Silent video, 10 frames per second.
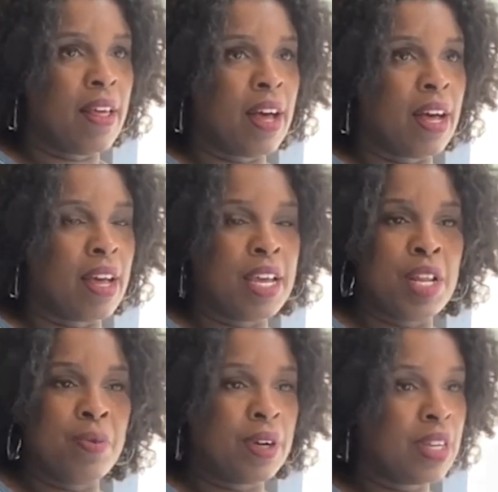uh,
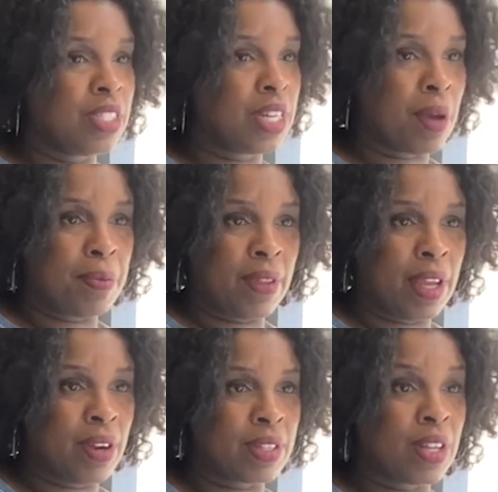anyone can shop in
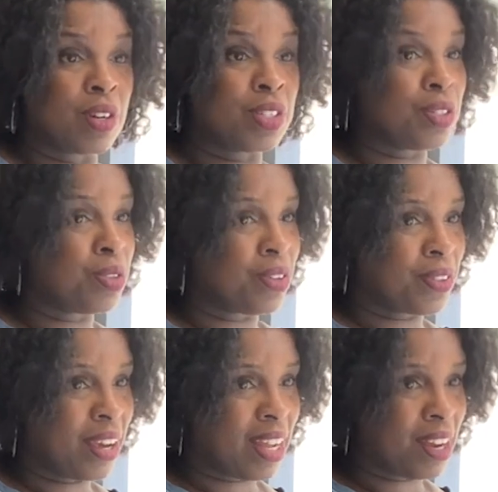there as long as you're a
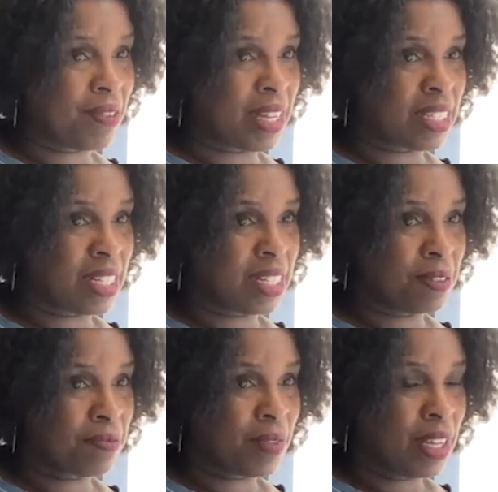North Carolina resident.